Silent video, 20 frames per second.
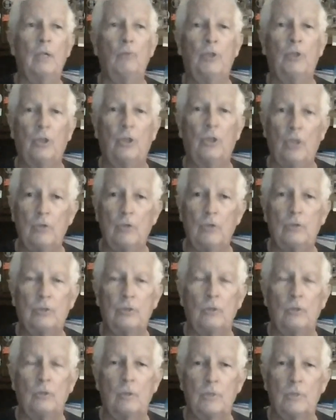with the
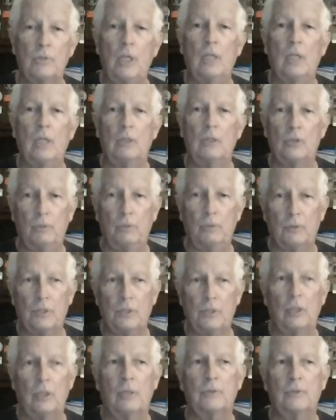thunderstorms and the
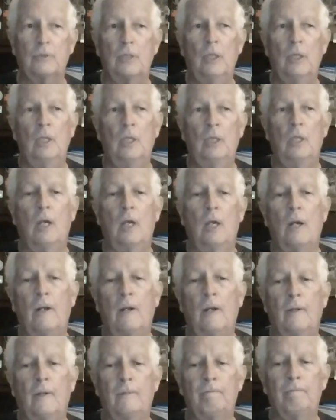supercells,
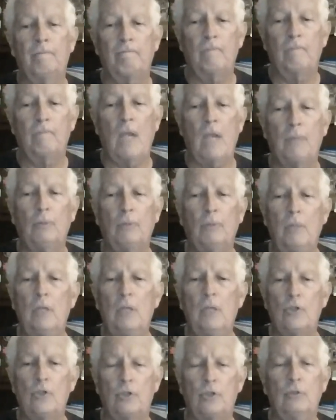April, May,
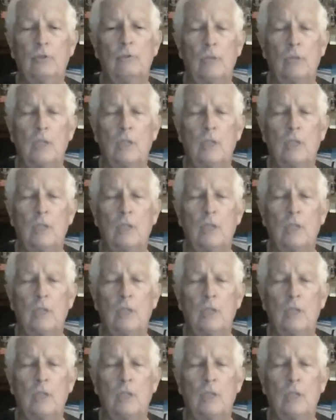and June